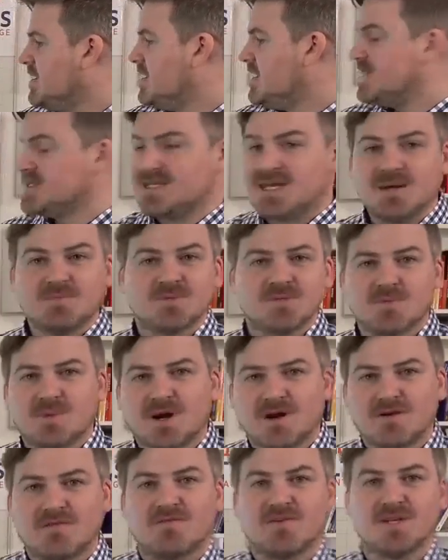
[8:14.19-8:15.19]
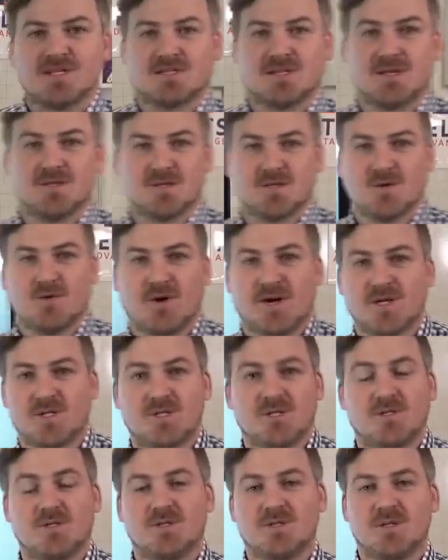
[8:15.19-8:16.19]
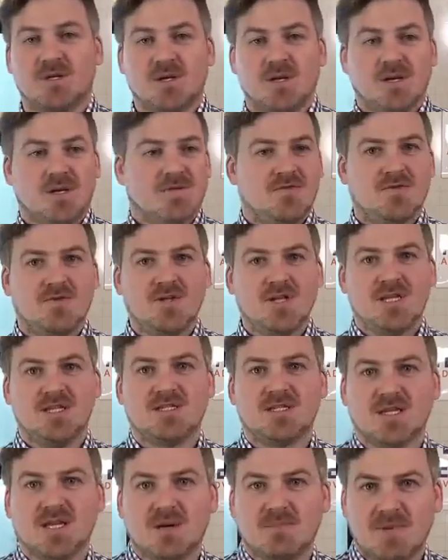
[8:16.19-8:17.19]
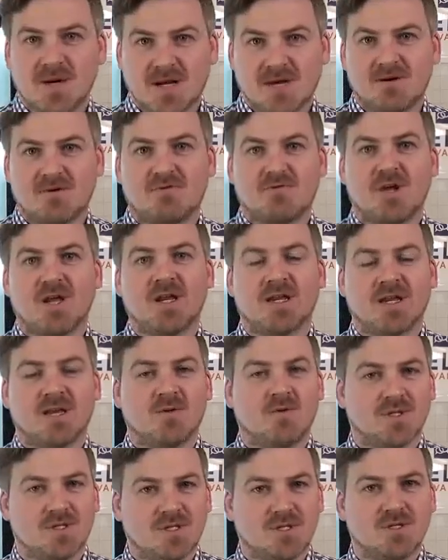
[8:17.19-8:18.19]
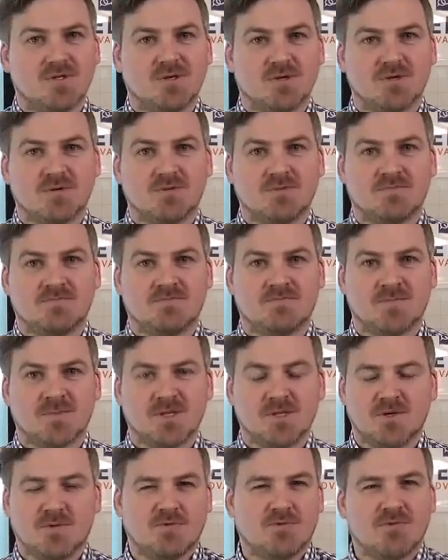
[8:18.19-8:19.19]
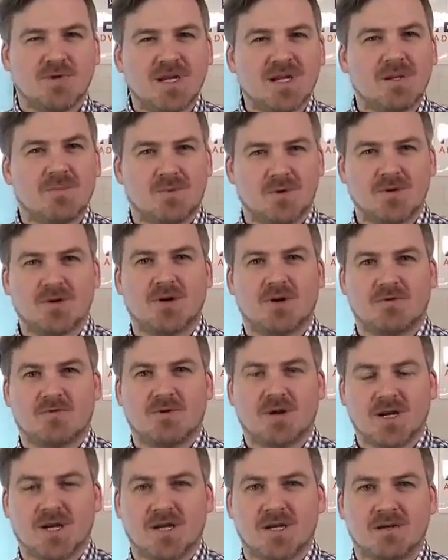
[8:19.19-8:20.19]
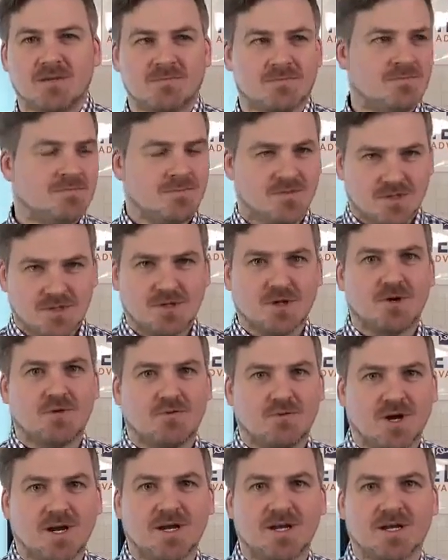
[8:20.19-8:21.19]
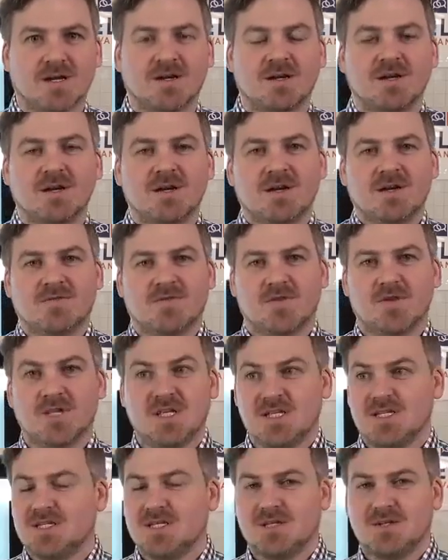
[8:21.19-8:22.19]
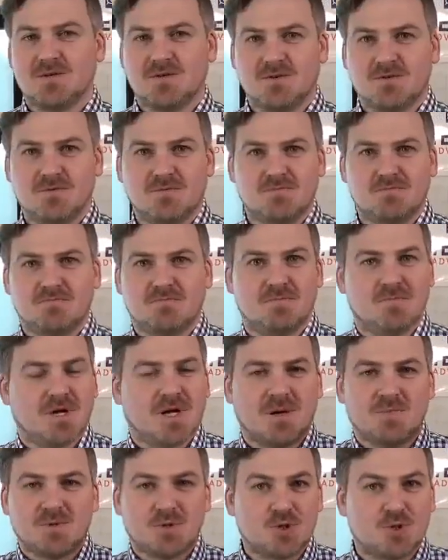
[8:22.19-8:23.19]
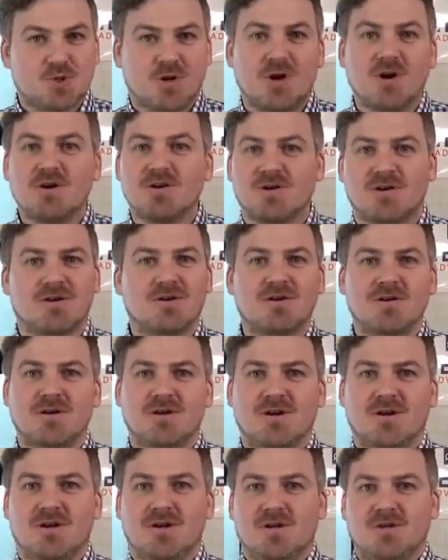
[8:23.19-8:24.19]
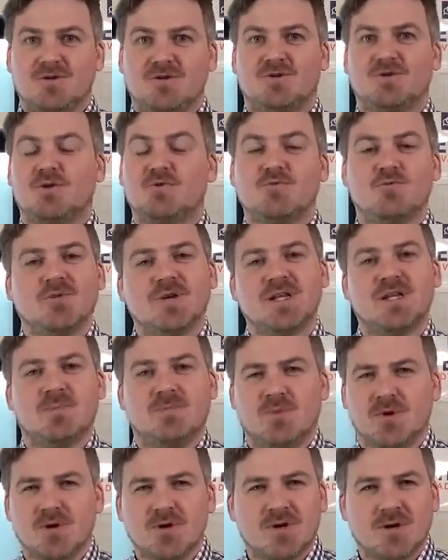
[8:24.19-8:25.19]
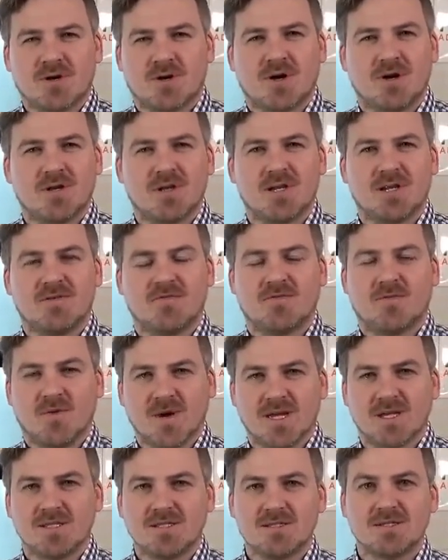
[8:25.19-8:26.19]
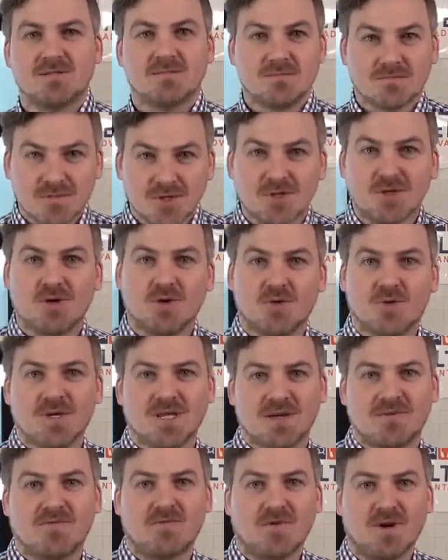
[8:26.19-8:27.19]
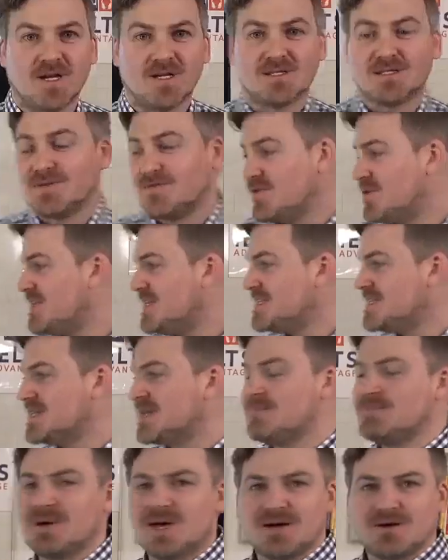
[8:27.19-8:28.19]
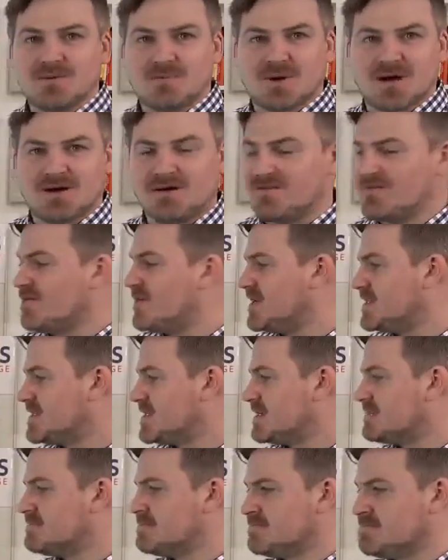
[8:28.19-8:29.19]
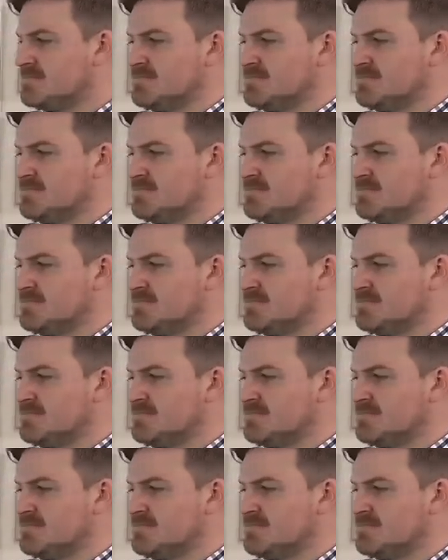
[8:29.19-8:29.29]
Attempt to paraphrase lots of questions. If you need to get better at running, what do? You don't read a book on running, you go running. If you need to become stronger, you don't read a book on how to lift weights, you go and lift weights. If you need to get better at paraphrasing,